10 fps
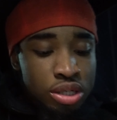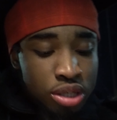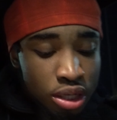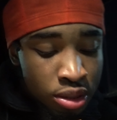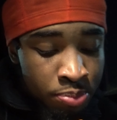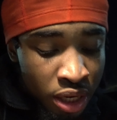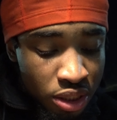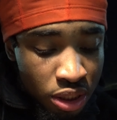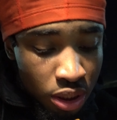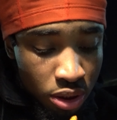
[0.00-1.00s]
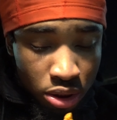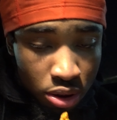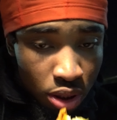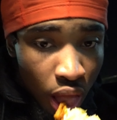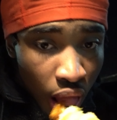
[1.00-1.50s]
each other's butt cheeks
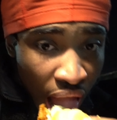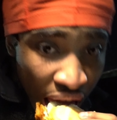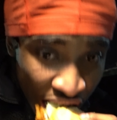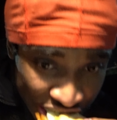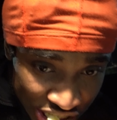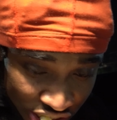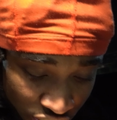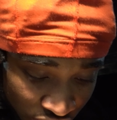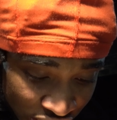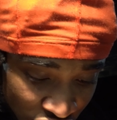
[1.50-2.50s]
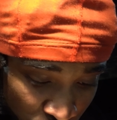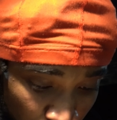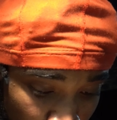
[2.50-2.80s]
to survive.